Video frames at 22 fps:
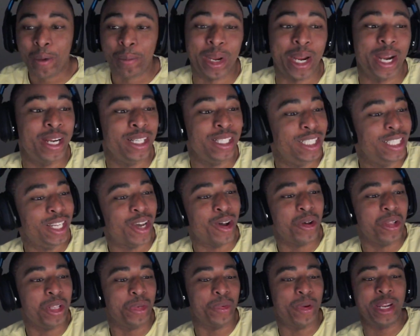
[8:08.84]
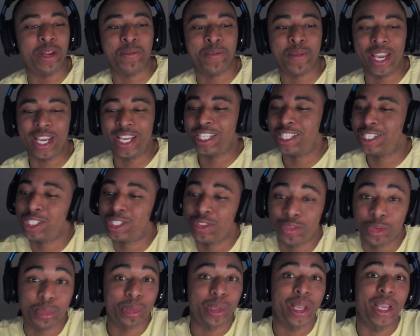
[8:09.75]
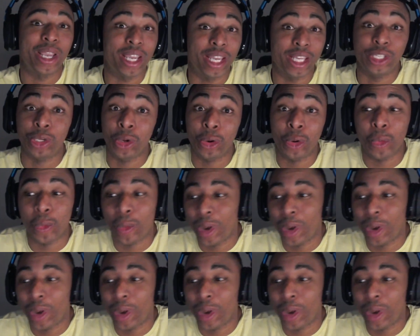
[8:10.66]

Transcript: Apparently, the only way to make it is if you play it your